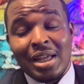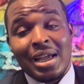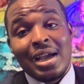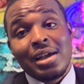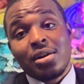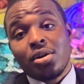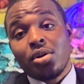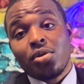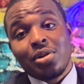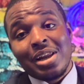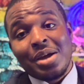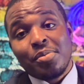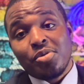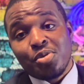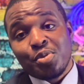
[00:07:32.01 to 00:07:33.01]
and a whole
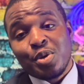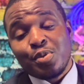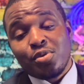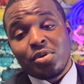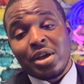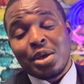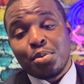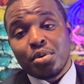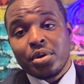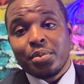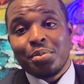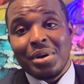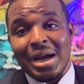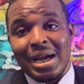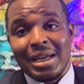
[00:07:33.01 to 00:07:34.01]
lot more people able to
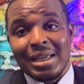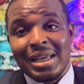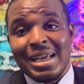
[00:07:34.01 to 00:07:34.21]
buy.